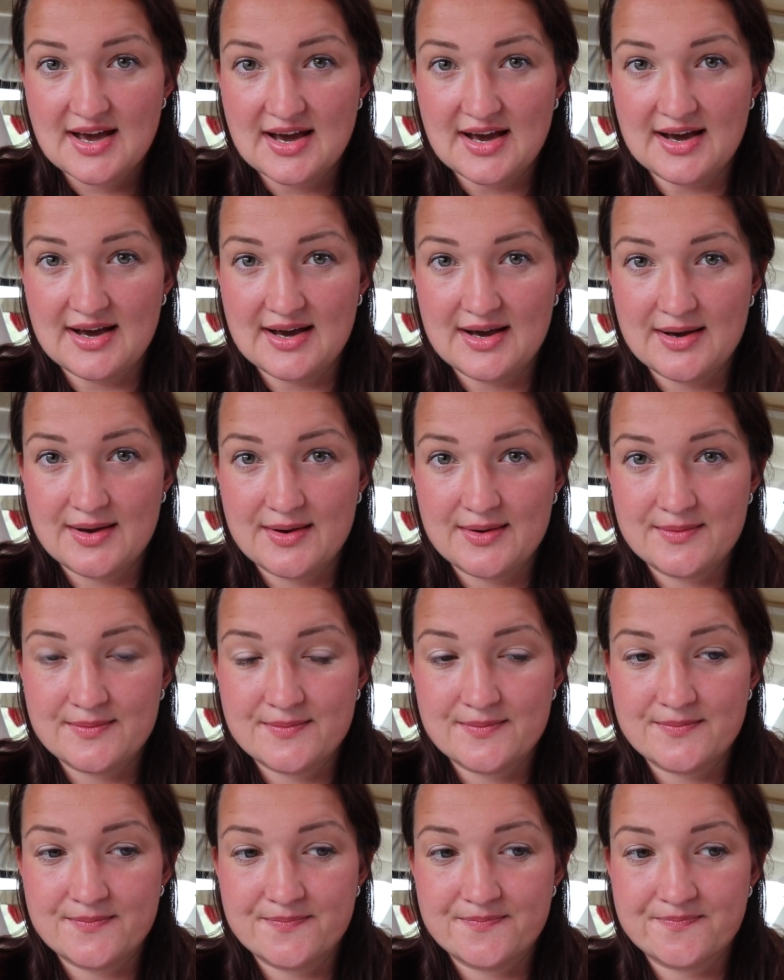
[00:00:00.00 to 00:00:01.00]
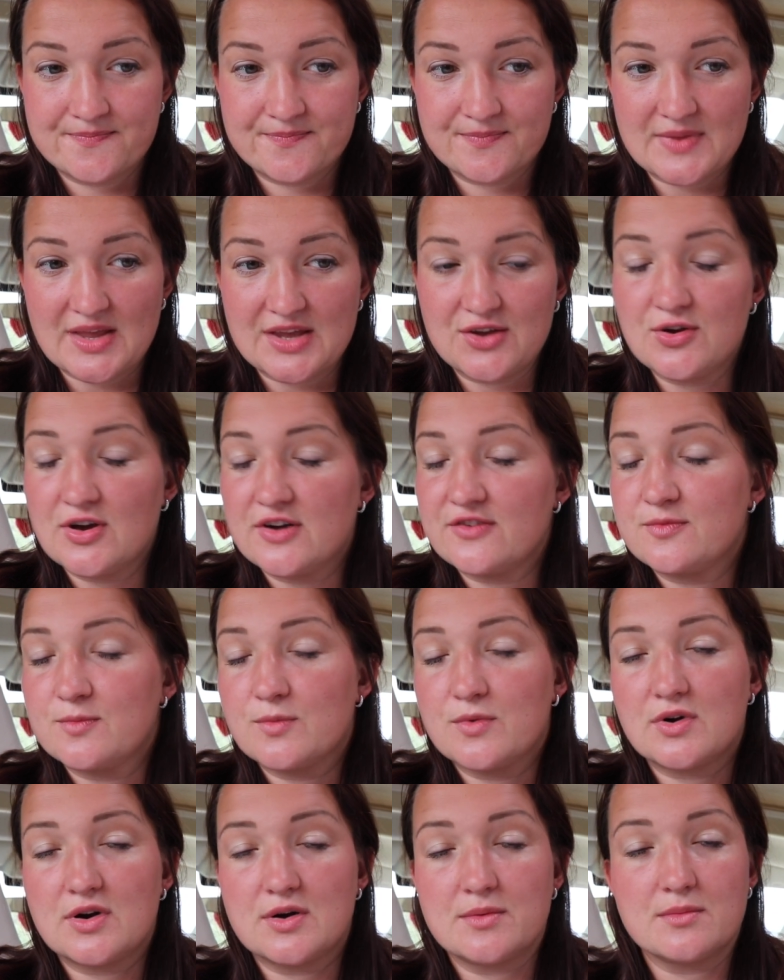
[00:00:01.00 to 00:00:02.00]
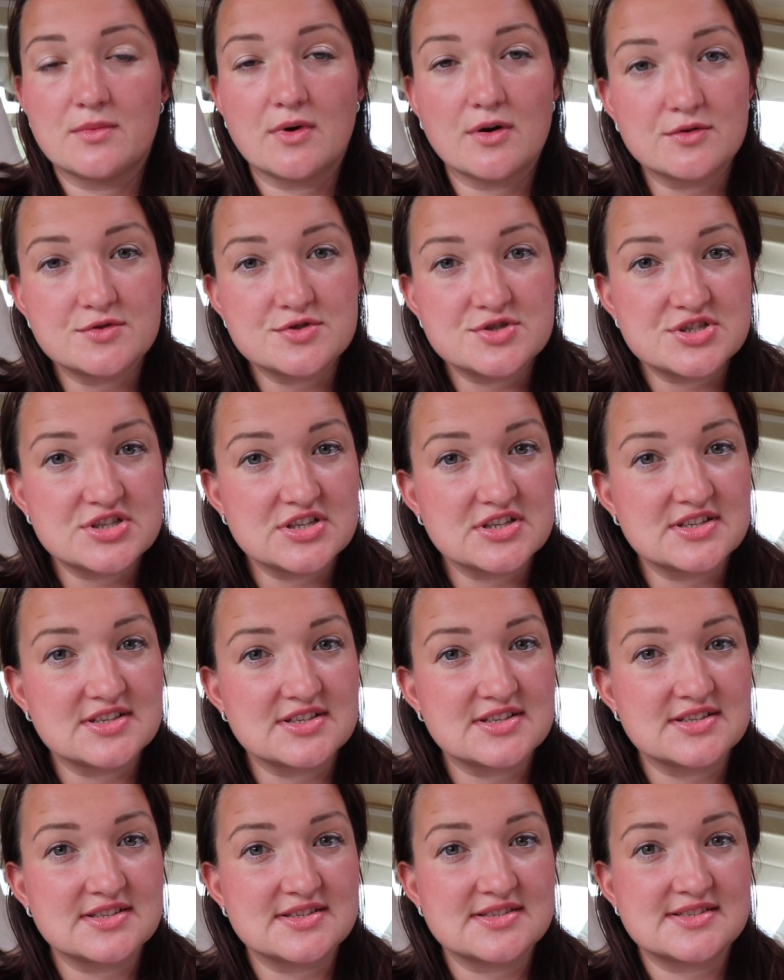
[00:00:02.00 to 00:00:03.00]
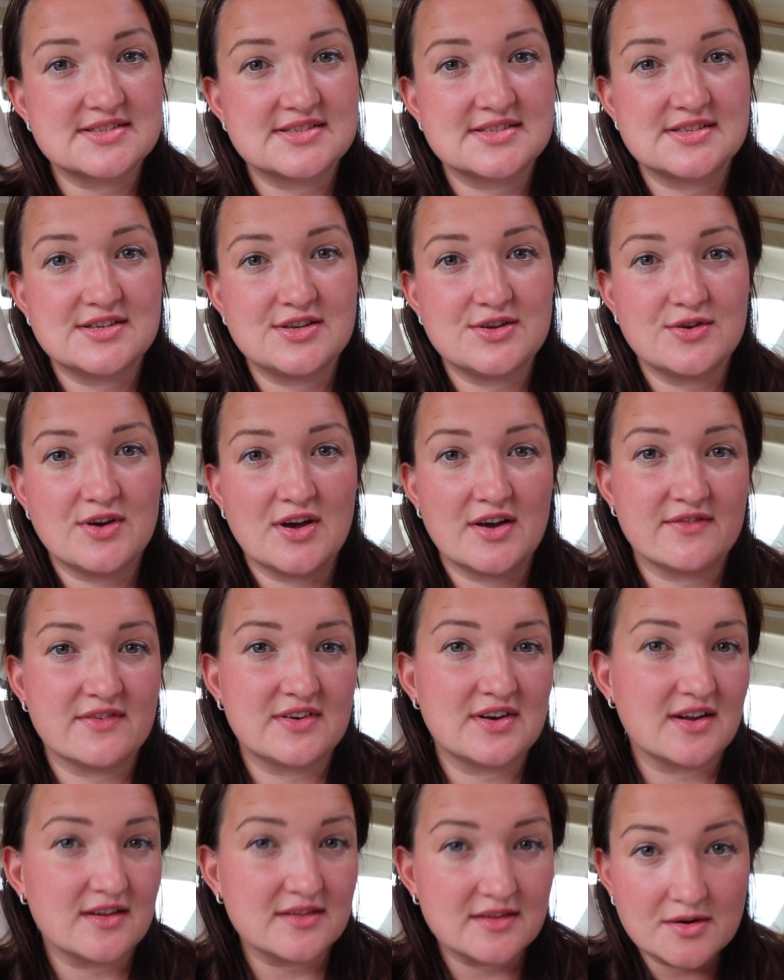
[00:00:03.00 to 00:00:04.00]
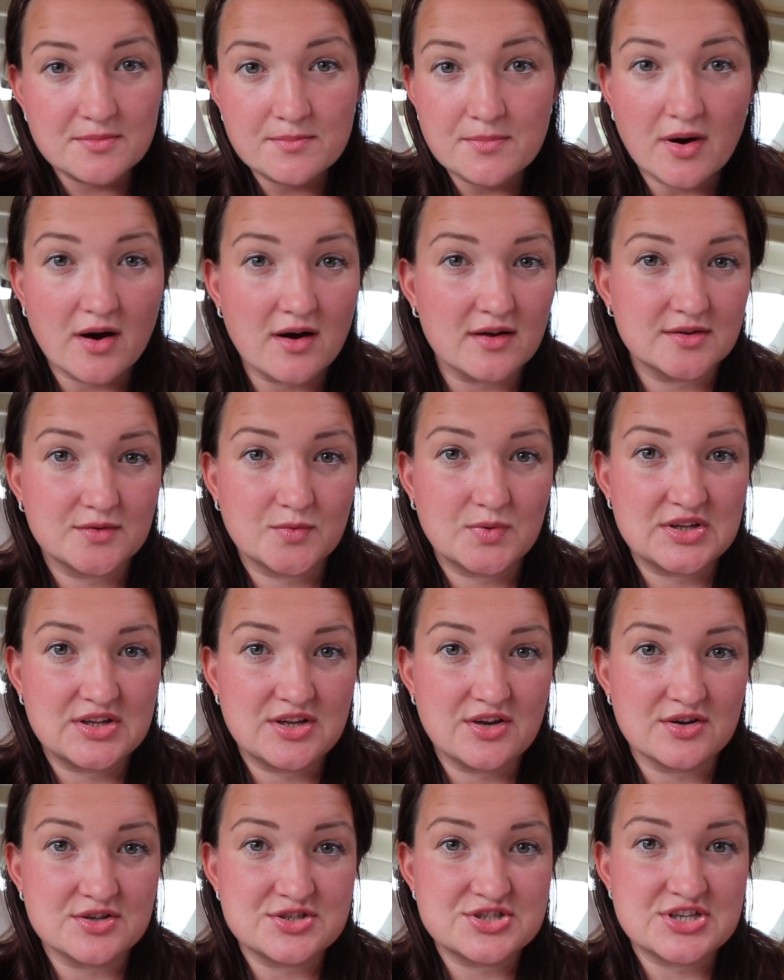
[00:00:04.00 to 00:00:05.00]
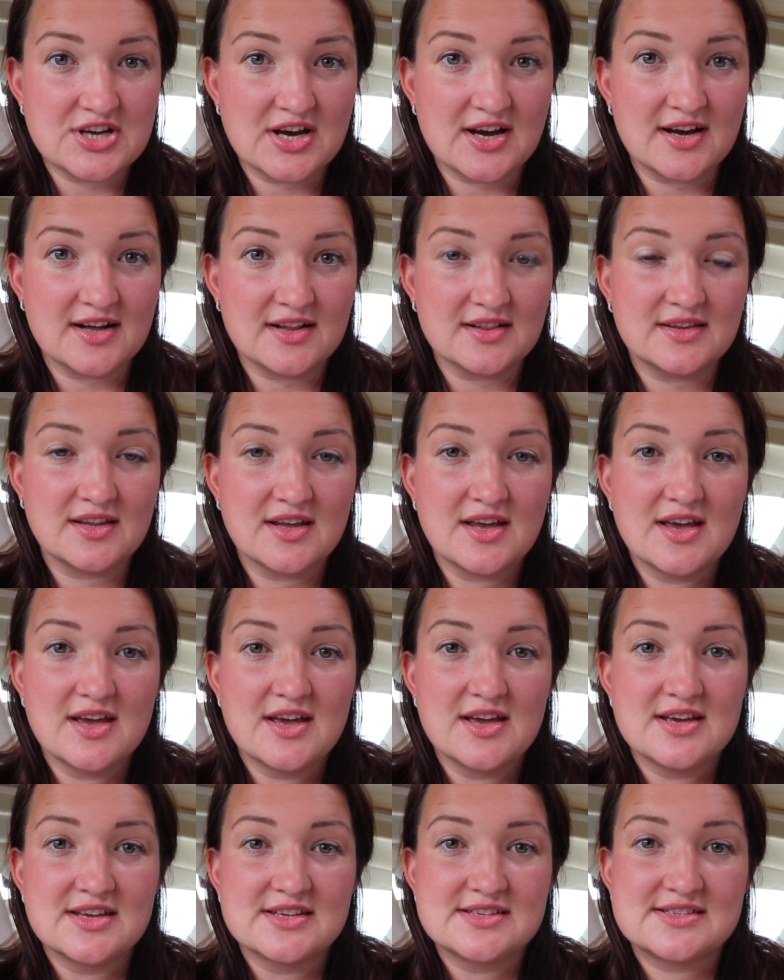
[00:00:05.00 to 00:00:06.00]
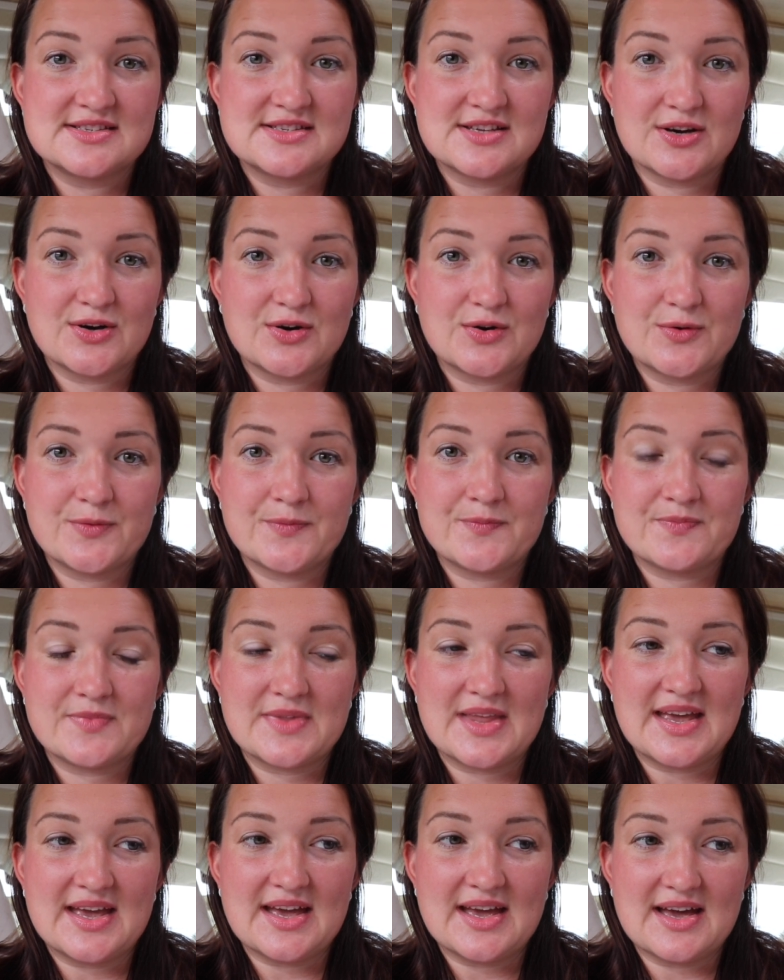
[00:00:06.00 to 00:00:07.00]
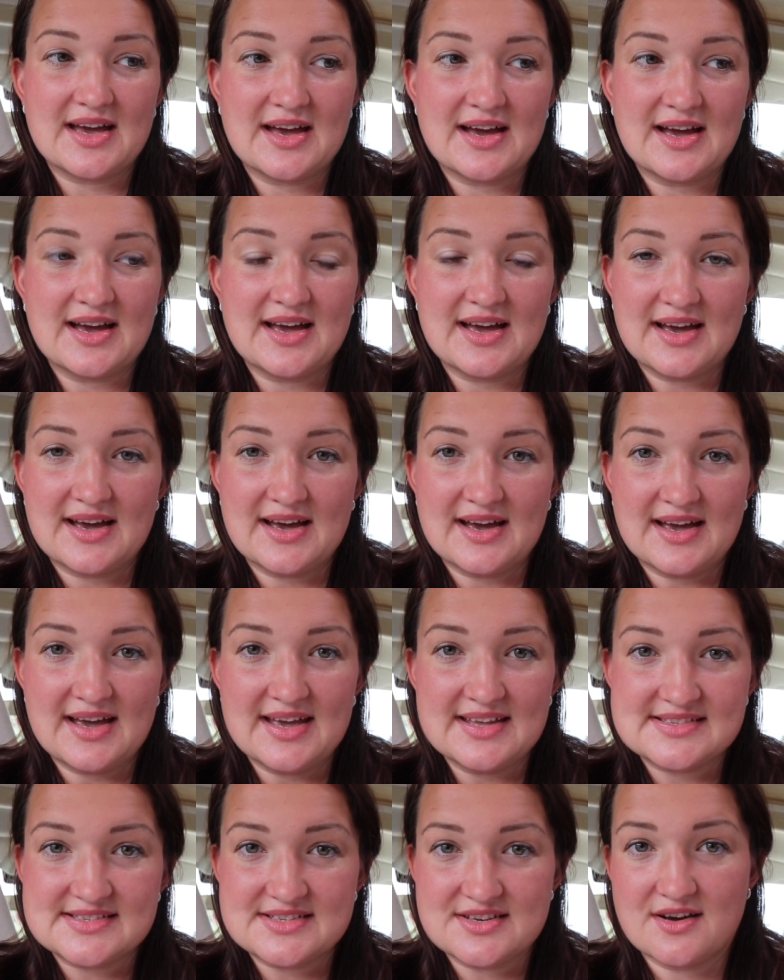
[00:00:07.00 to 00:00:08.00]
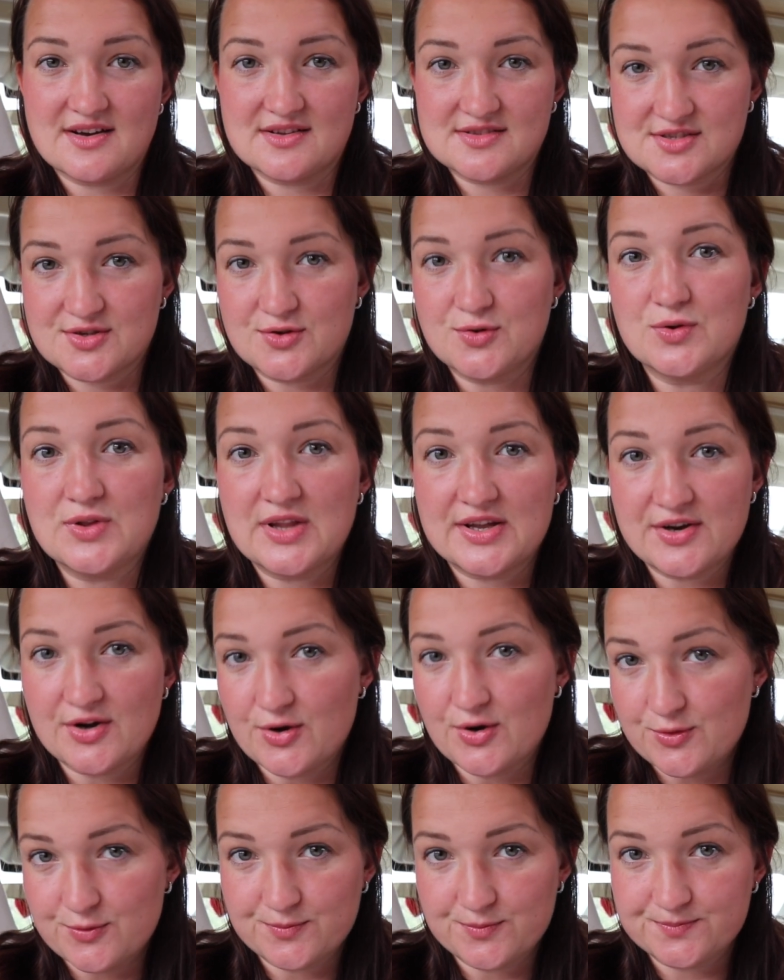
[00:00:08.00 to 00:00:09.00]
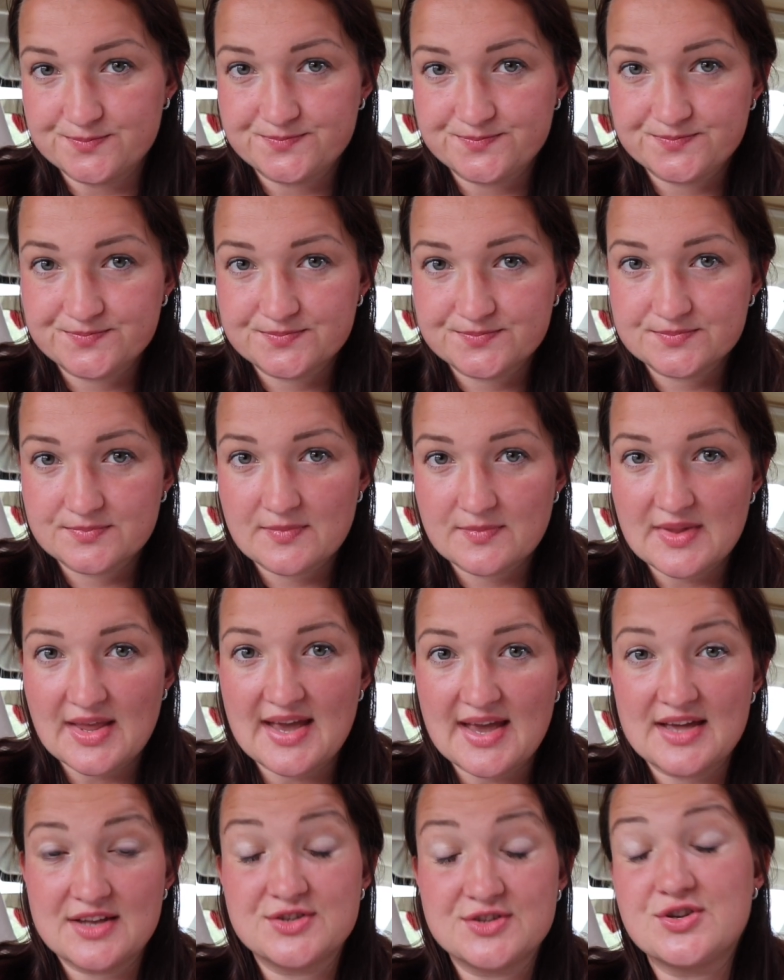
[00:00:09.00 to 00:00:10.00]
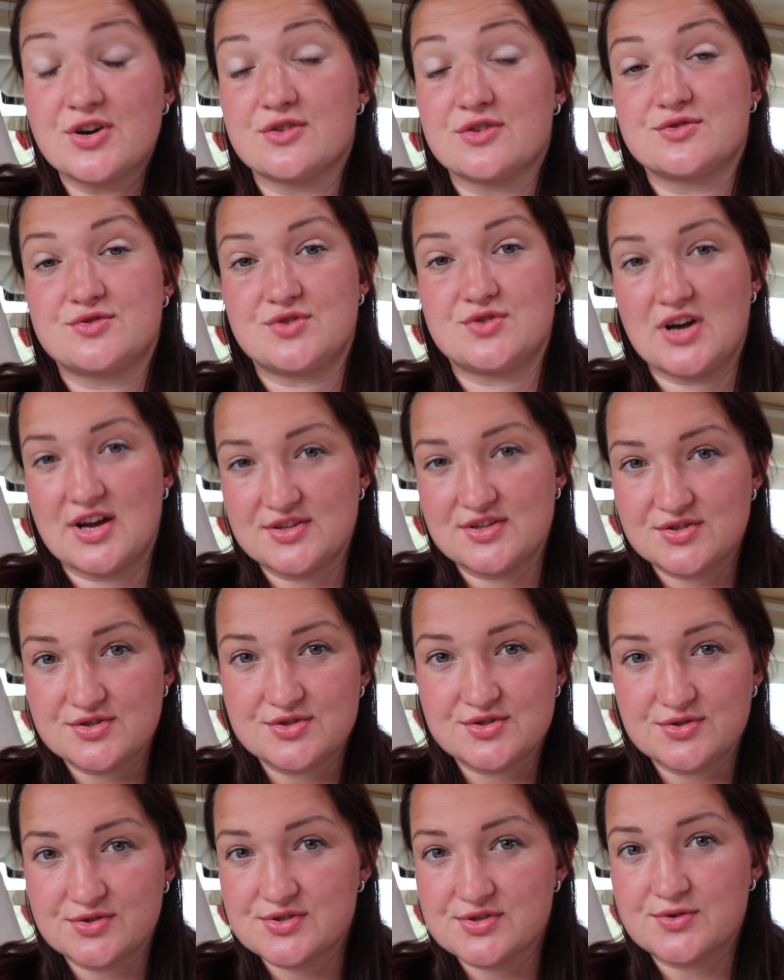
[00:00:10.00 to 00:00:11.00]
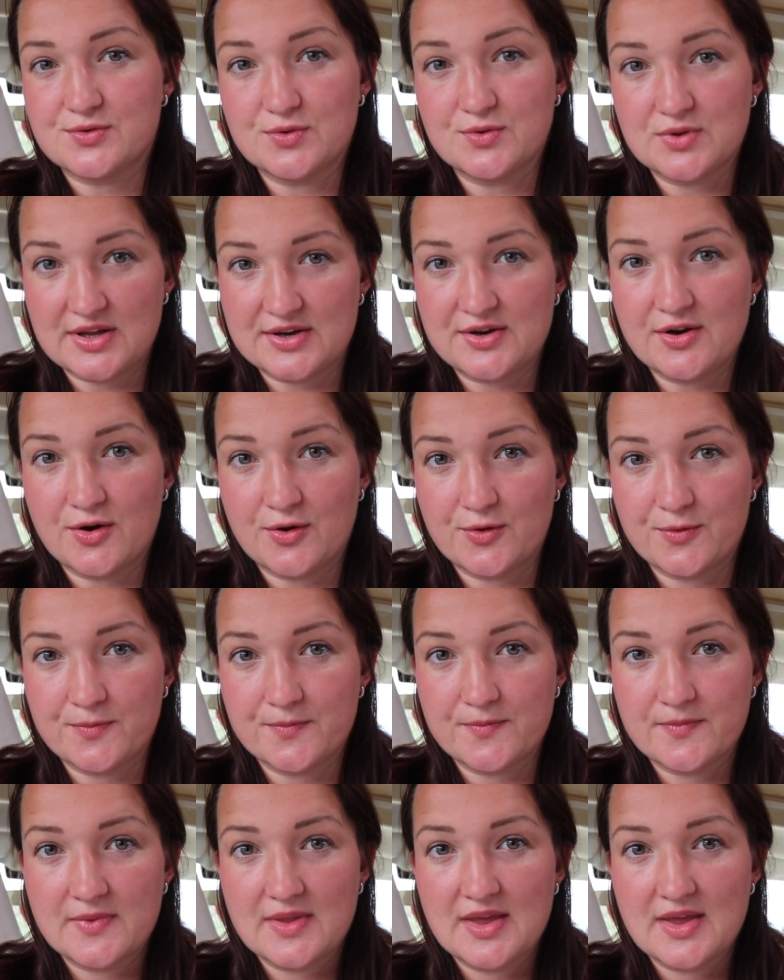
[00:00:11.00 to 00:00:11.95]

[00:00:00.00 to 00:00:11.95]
You have more emotions, you have another bond with your child, so it's not school at home. And don't try to do school at home.